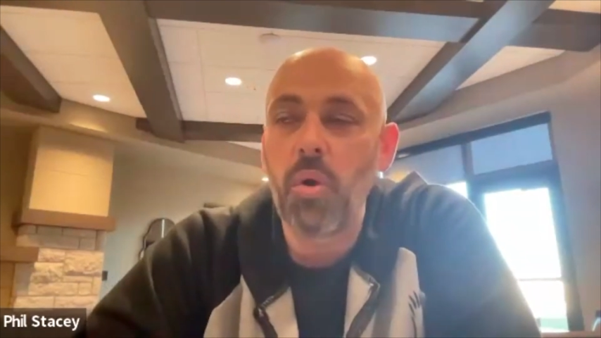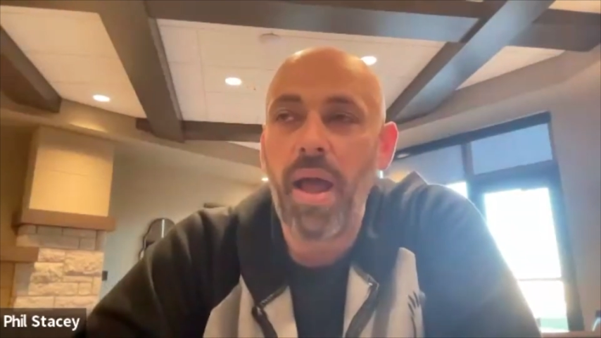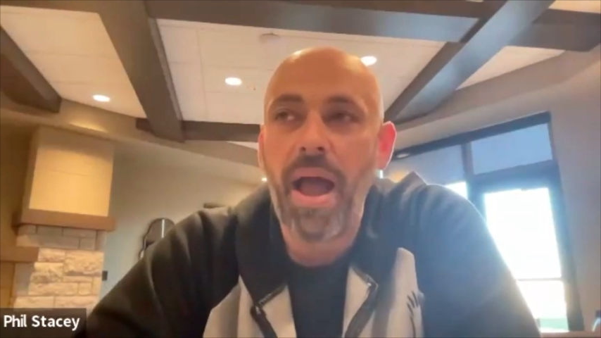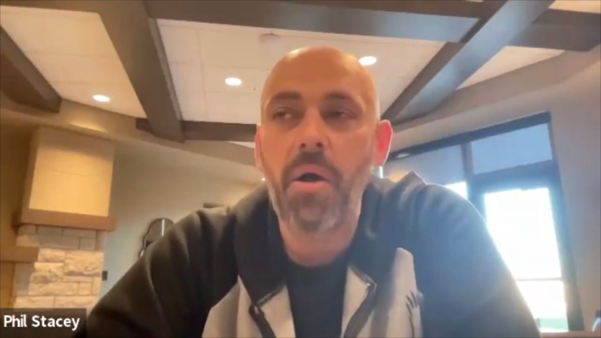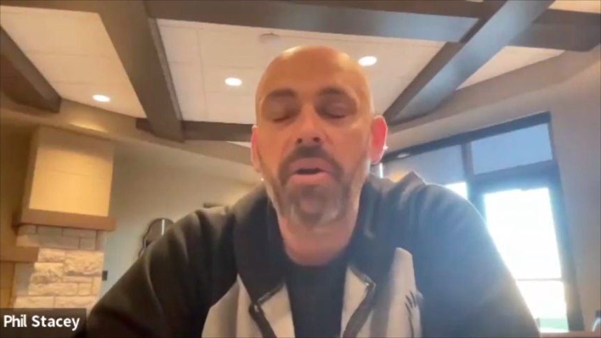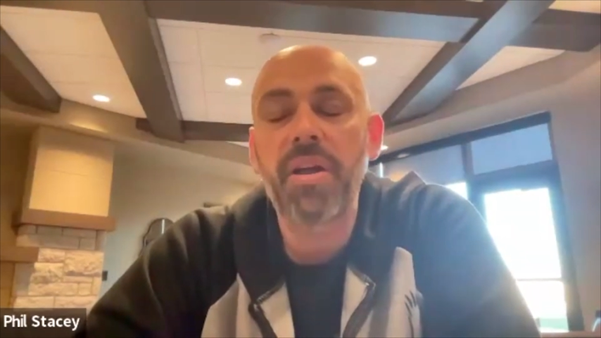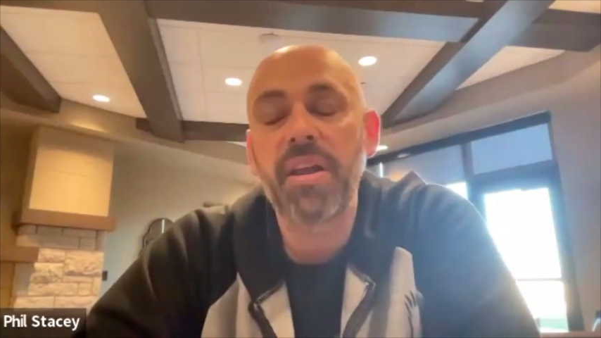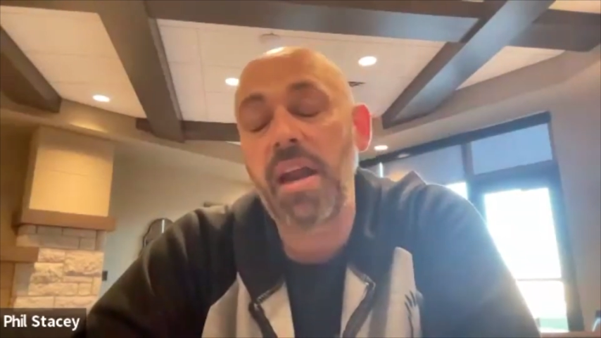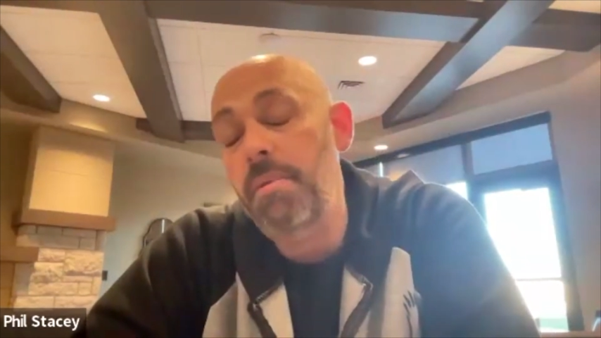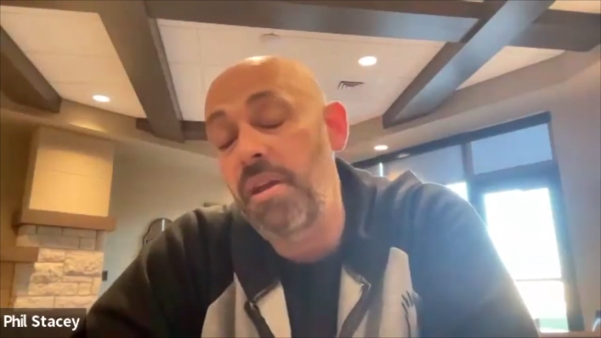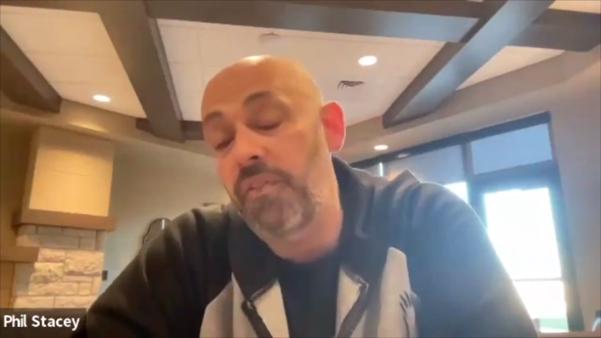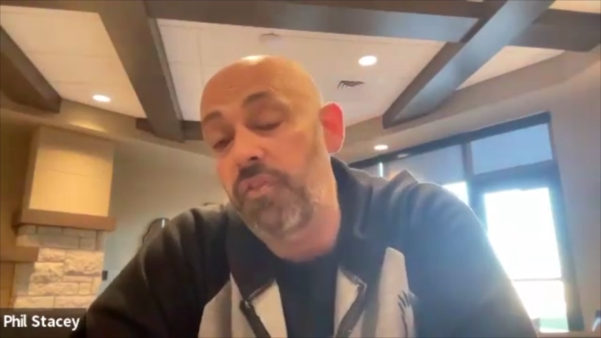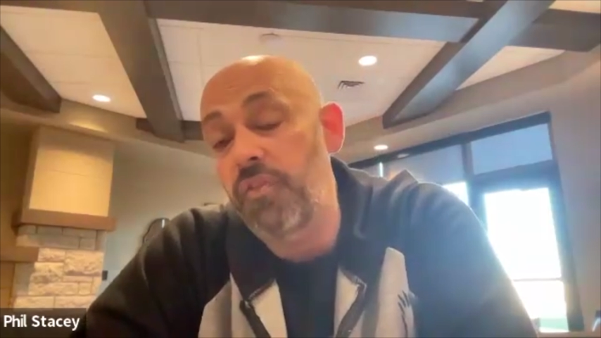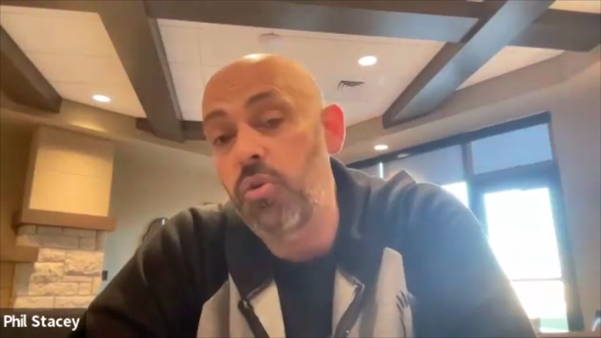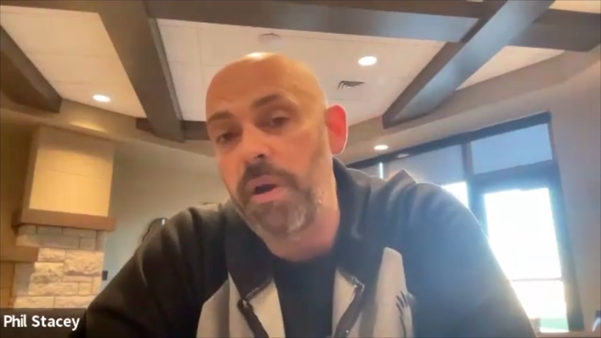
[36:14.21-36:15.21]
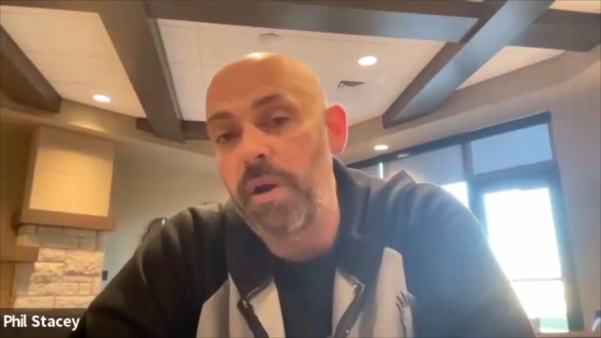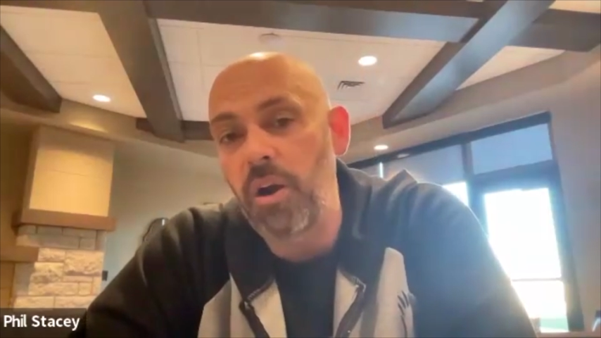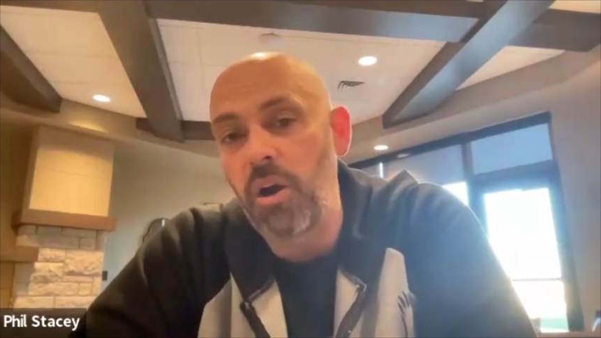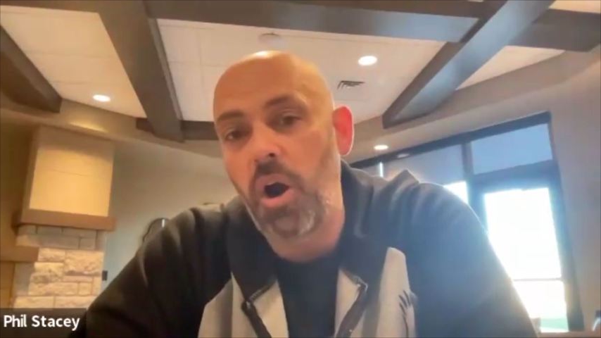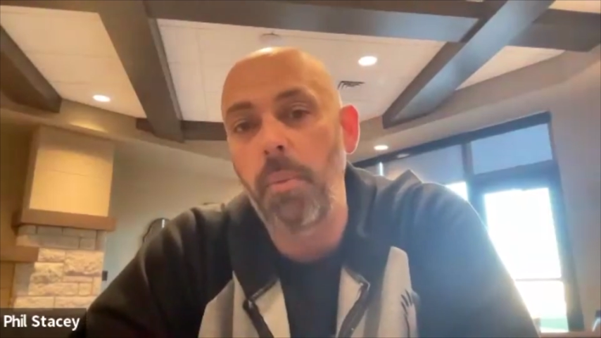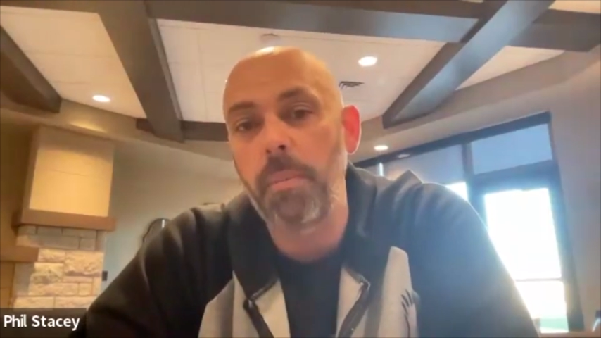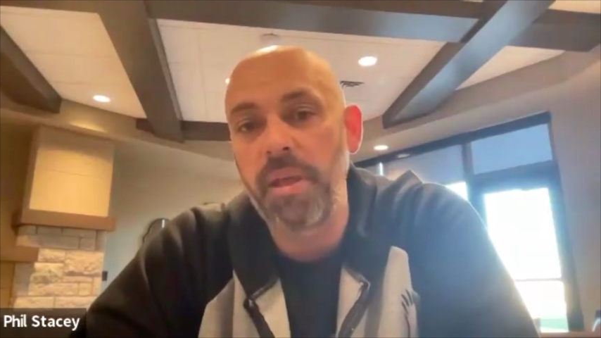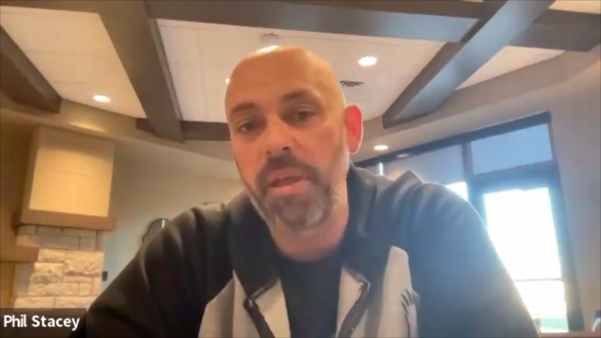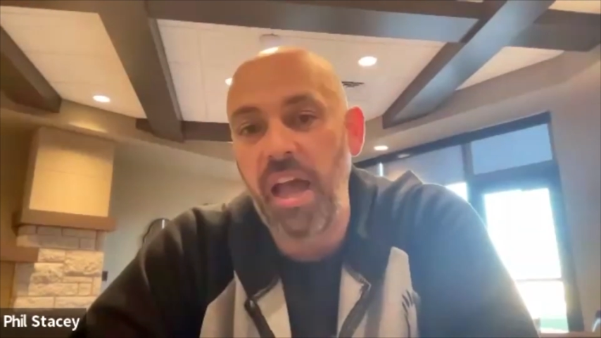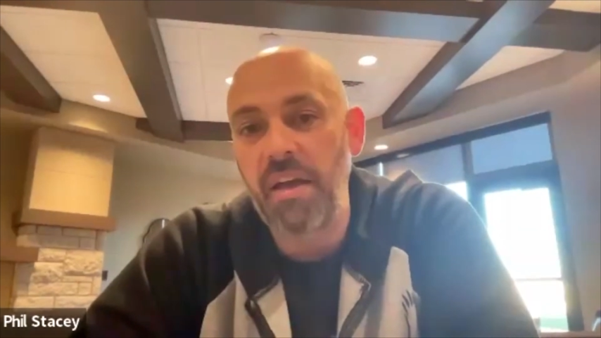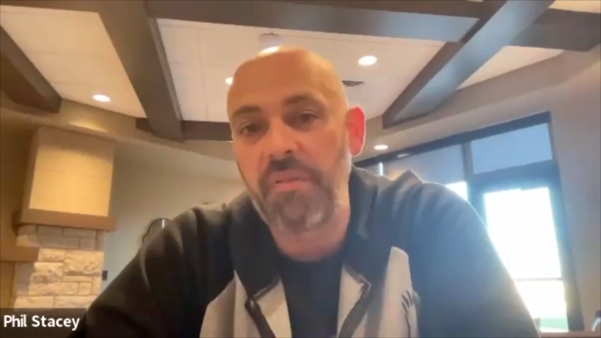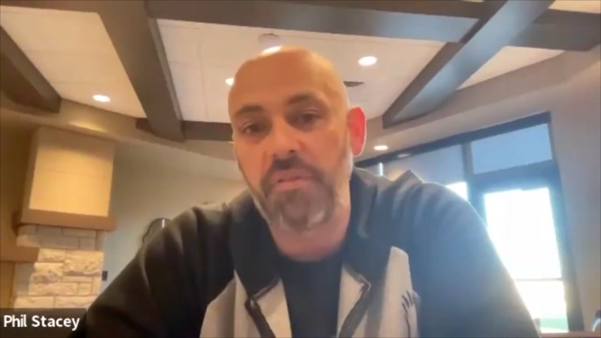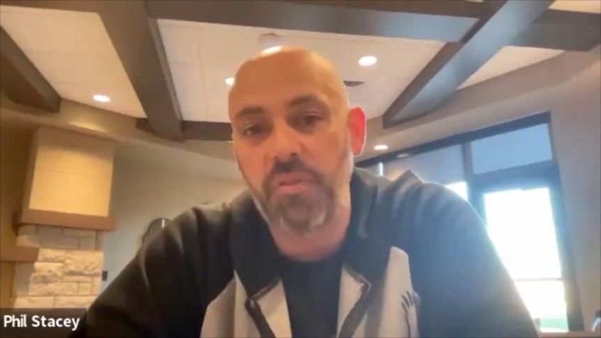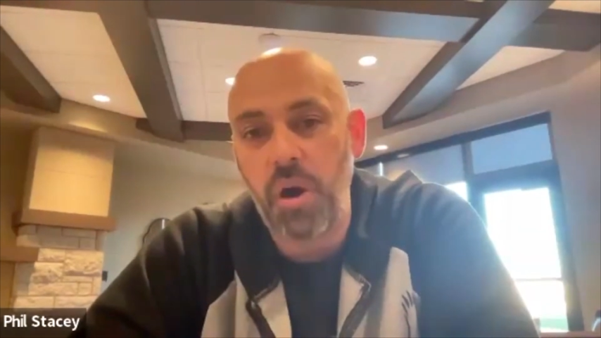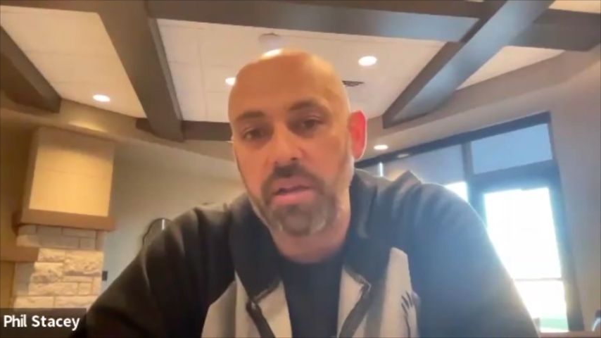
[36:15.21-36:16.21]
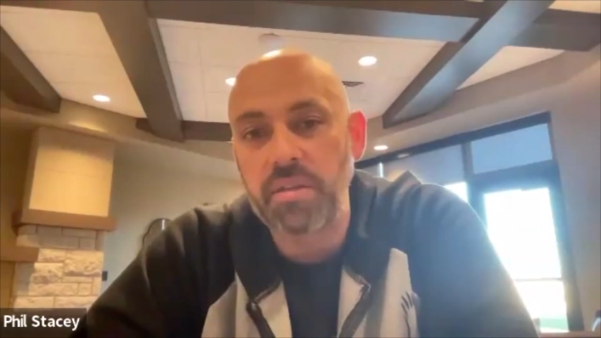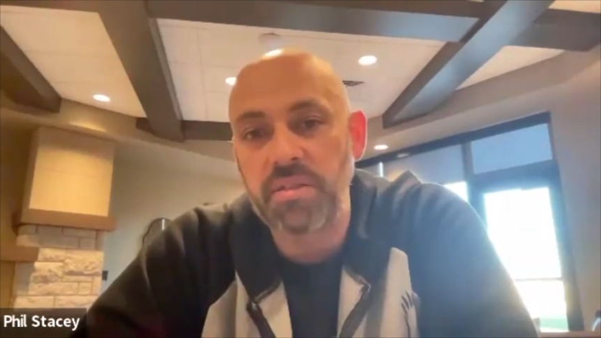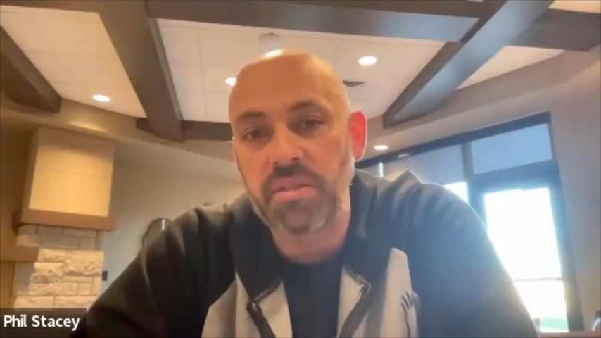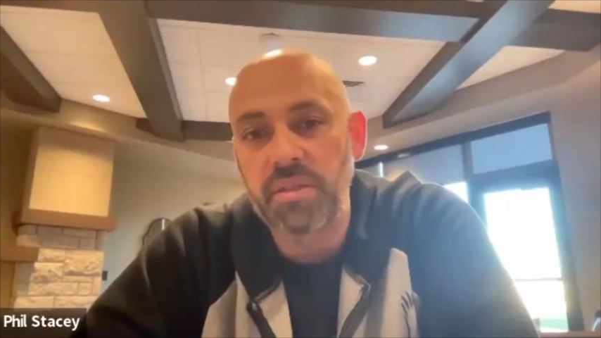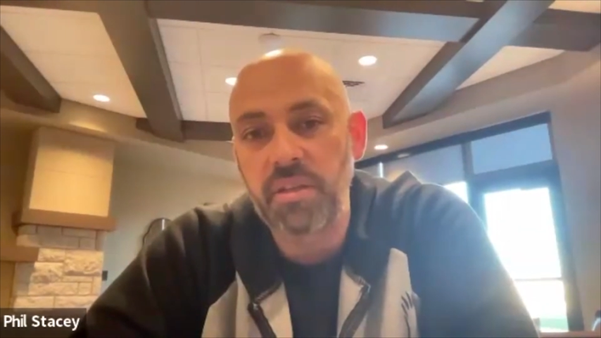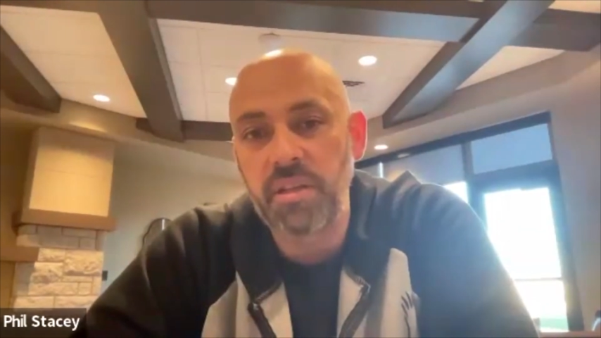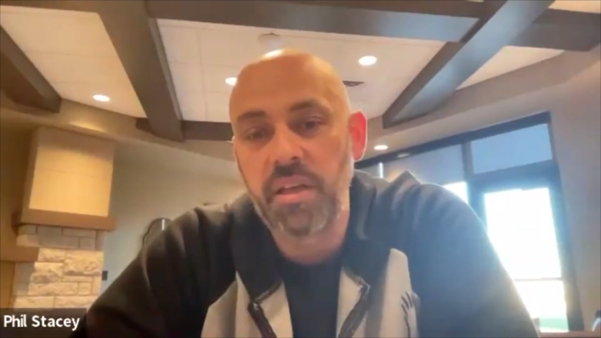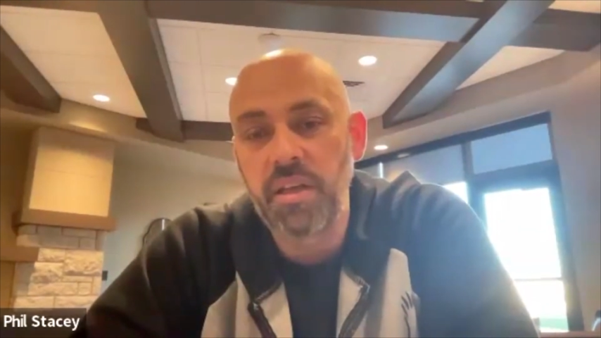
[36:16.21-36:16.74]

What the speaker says: How can I be a fruit bearer on behalf of Christ?